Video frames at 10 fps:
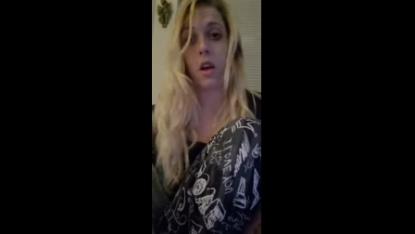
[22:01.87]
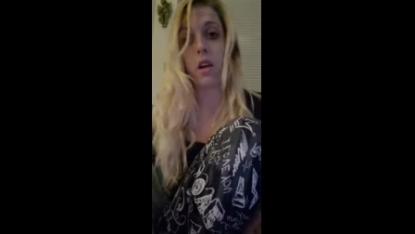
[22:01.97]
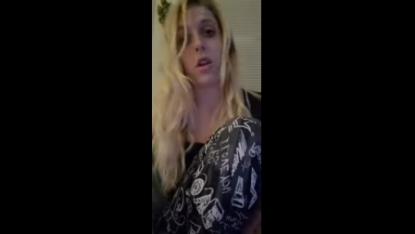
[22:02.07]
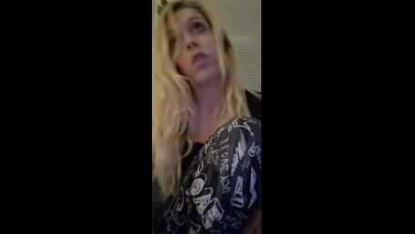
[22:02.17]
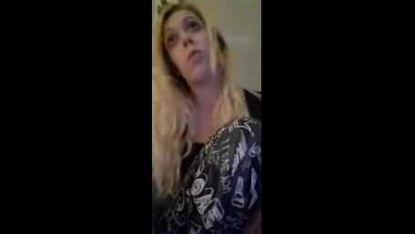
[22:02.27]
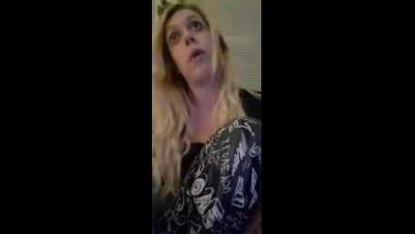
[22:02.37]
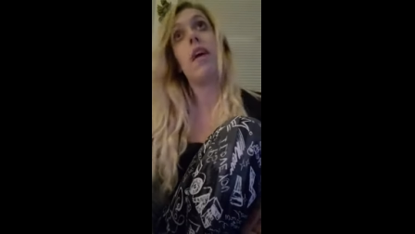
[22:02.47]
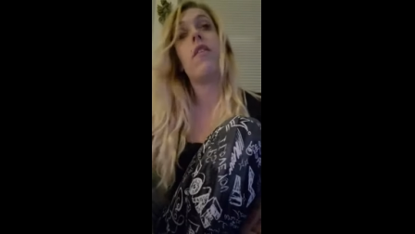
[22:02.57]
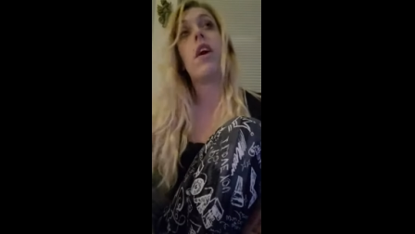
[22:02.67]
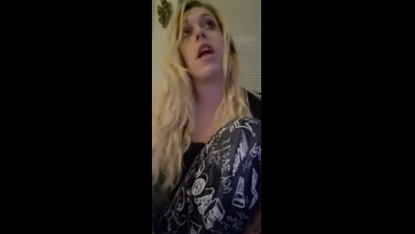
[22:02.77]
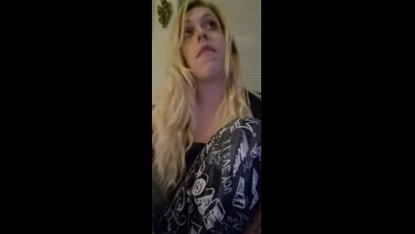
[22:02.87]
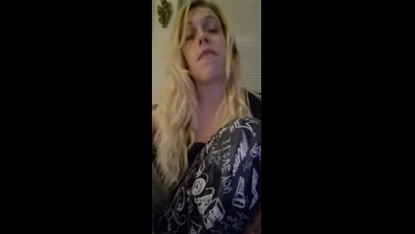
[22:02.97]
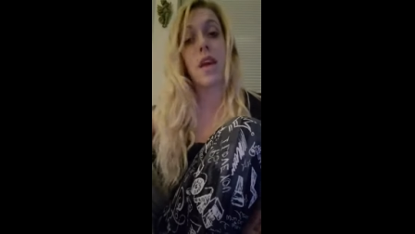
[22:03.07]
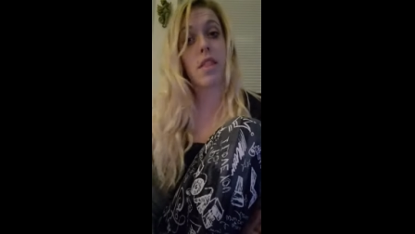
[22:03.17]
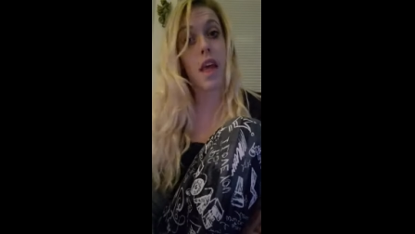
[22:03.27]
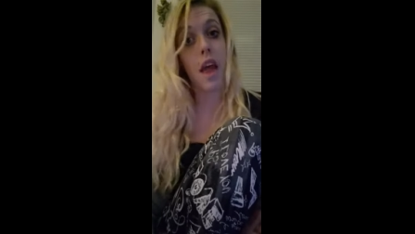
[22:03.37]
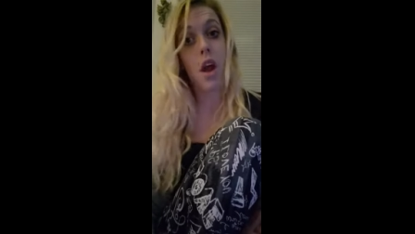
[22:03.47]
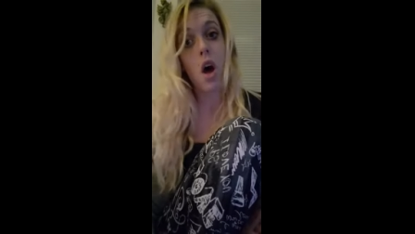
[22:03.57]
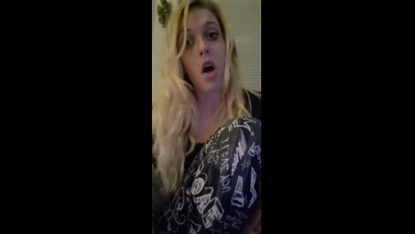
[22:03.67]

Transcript: uncle, whatever, and they said,